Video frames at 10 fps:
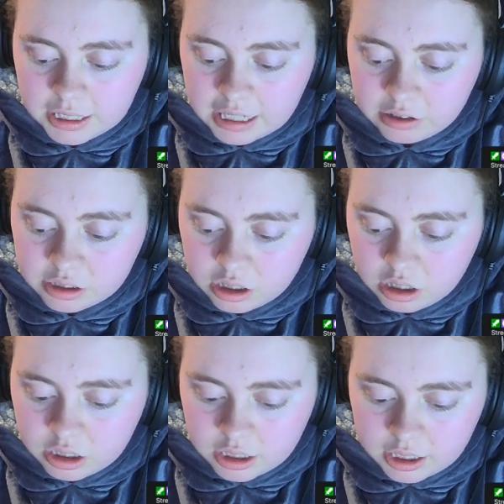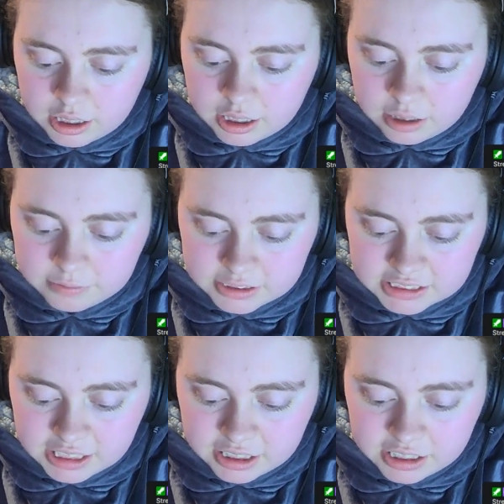but then out of the corner of, the, of
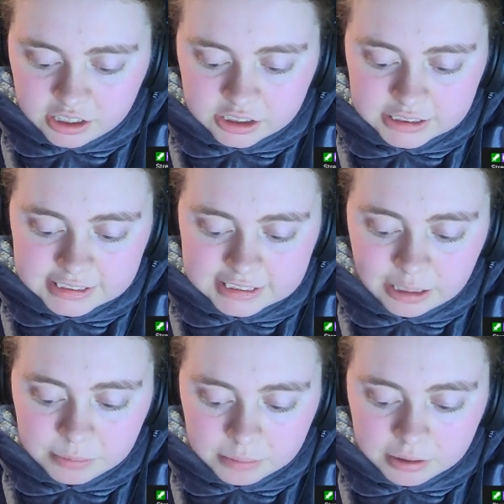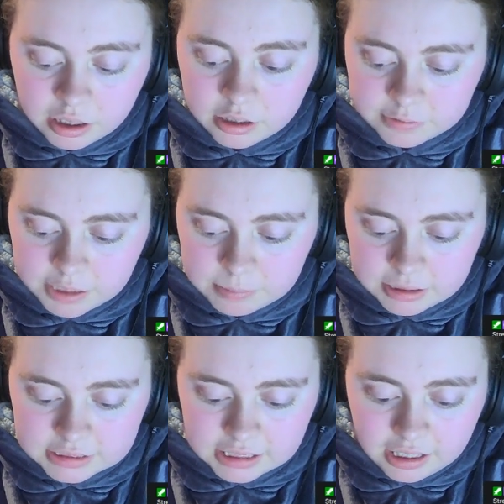his eye, he could see Sally Bob, the
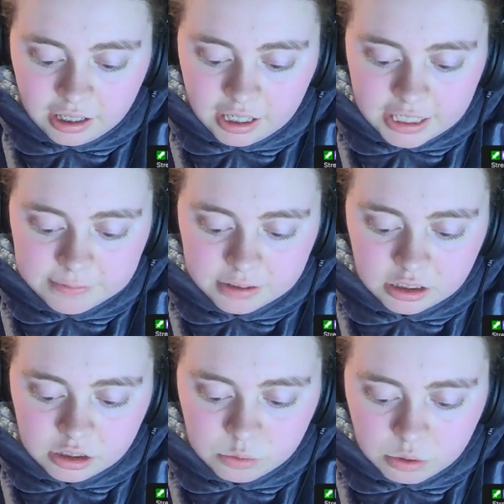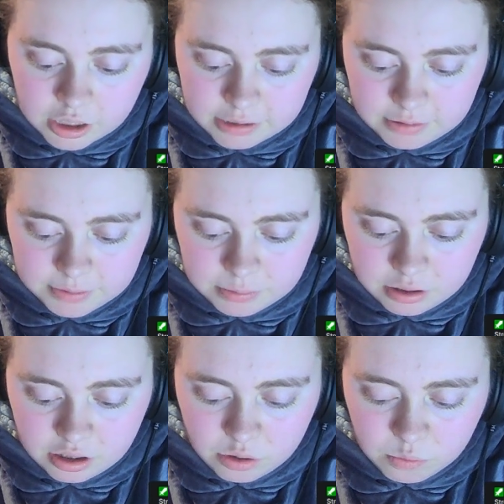farmers, and even Lou walking with him.
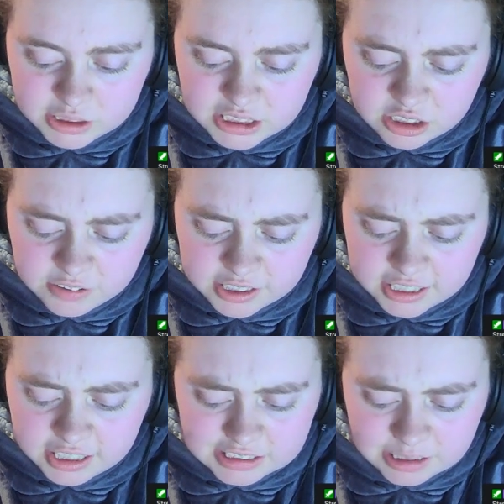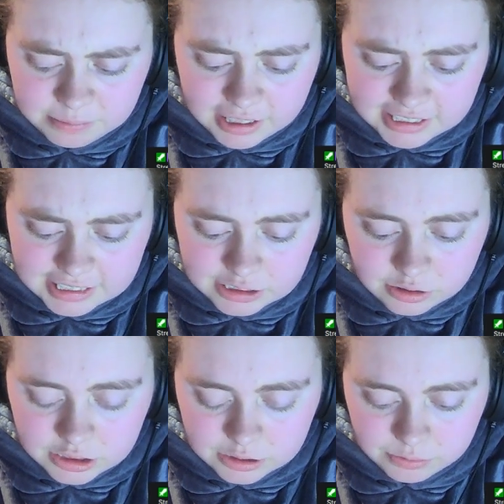What are you doing? he asked in a panic. I
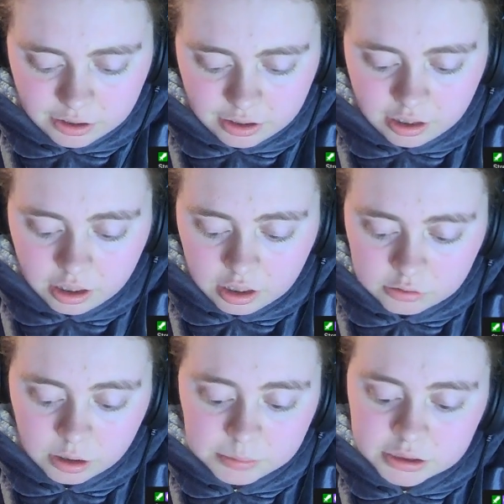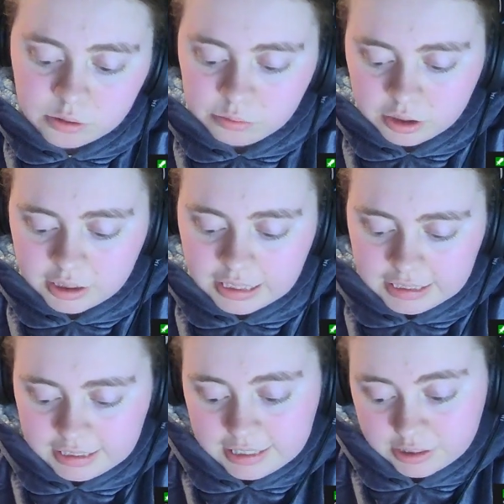told you to run. Crops don't run,
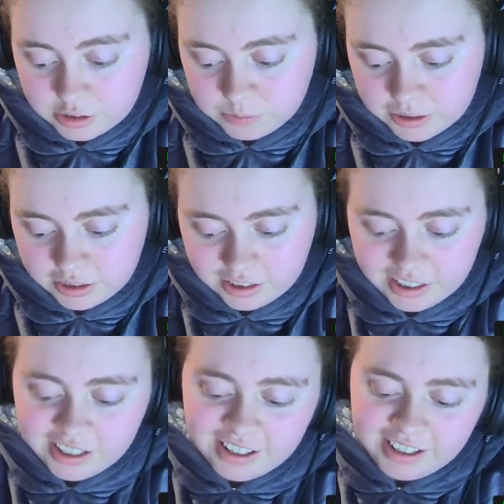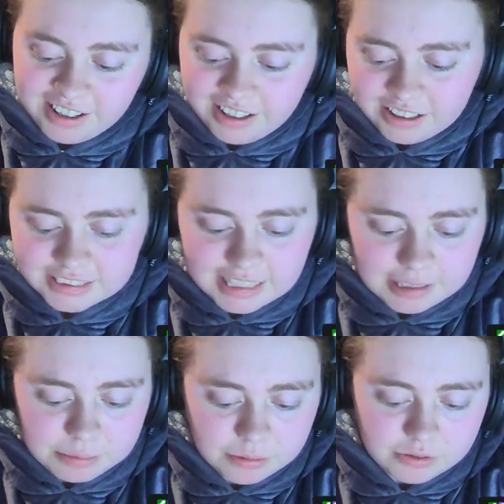neither do we.
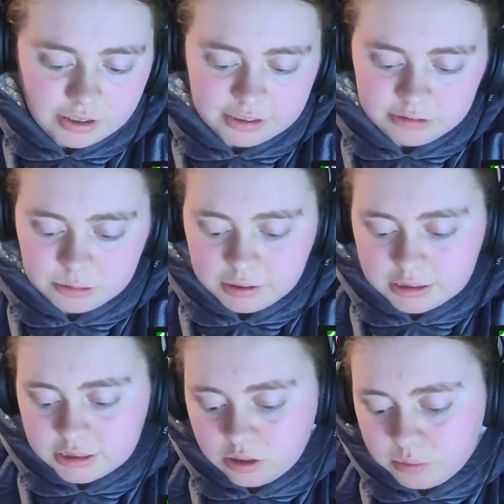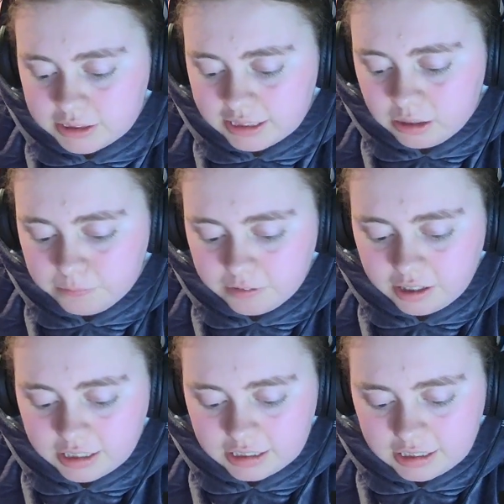Sally Bob growled in response. We stand up for
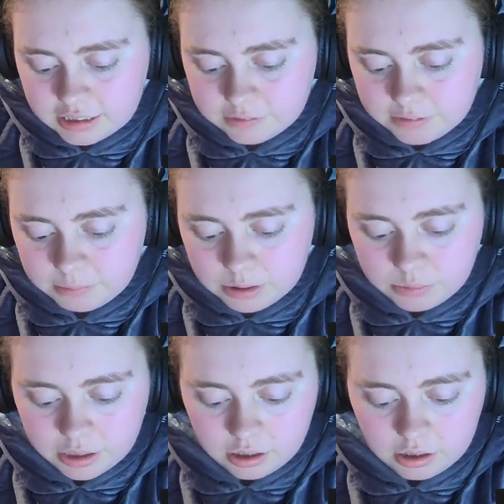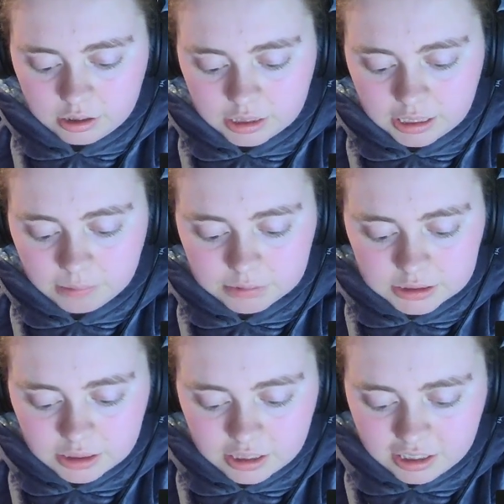our land like the family we are. They
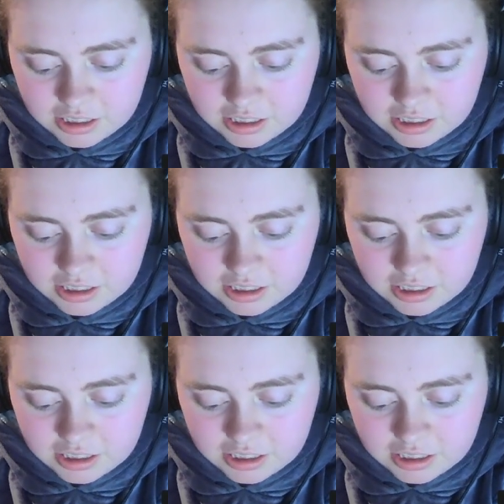kept.